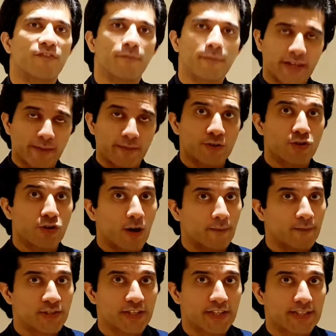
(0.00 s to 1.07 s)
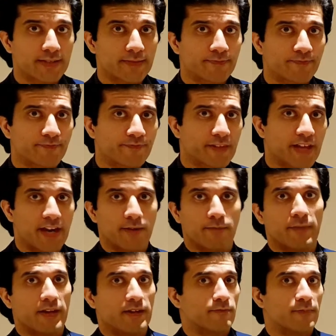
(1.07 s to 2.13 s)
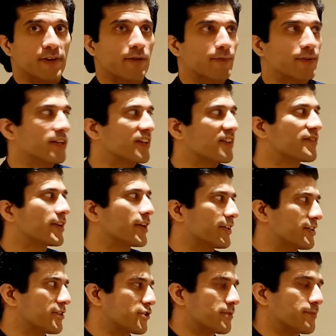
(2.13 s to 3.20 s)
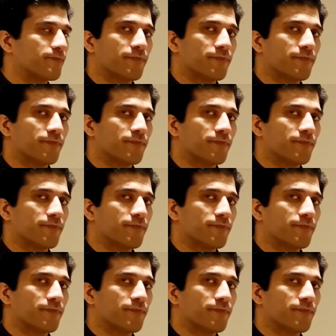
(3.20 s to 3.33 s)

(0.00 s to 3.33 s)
measurement object and then measurement configuration.